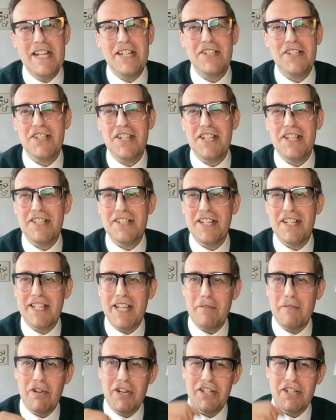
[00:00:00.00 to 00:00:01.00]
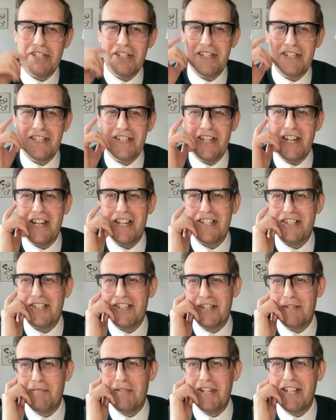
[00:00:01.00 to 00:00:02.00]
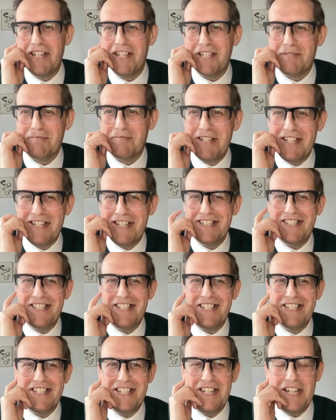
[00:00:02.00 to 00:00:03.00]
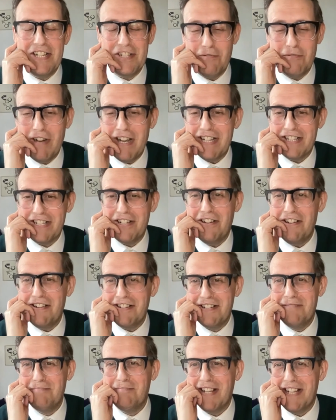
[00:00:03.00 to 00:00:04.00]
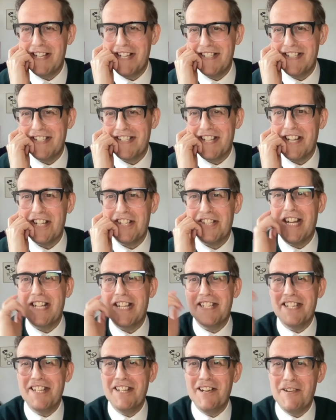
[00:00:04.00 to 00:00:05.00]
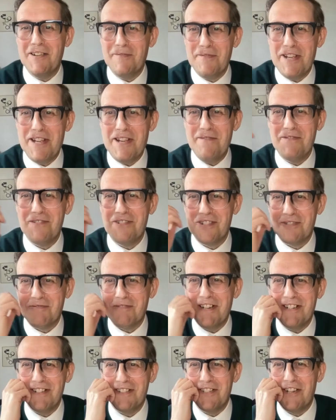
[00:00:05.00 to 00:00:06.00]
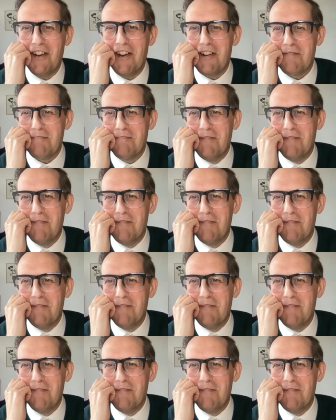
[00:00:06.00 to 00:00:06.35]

insisted they wanted to cast someone else, but he insisted. It's quite dark in places, like Saturday Night Fever as well, dark